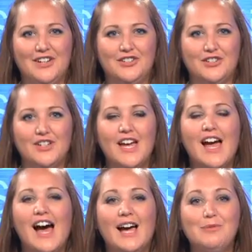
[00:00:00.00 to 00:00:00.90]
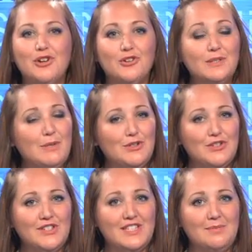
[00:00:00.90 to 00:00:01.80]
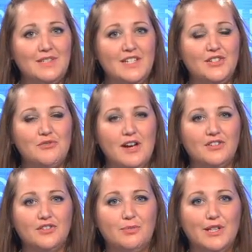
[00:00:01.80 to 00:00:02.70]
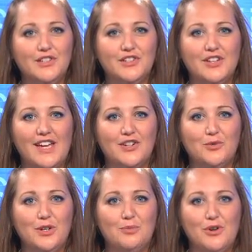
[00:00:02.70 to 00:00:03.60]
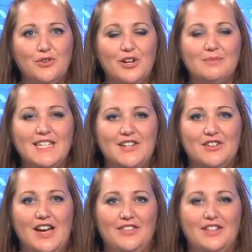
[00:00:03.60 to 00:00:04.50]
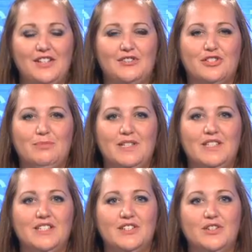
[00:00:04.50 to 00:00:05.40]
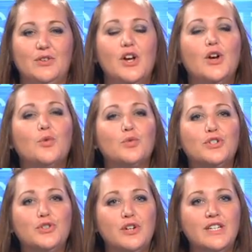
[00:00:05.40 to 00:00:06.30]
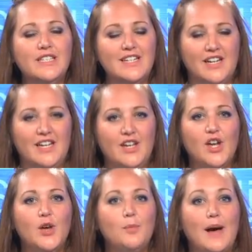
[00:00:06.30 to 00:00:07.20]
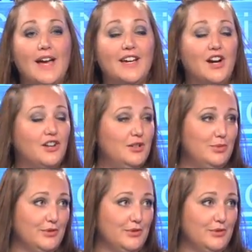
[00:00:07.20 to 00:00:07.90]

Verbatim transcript: lecture. I'm your host, Patricia Simpson, Director of Political and Career Programs here at the Leadership Institute. We're joined tonight by Karla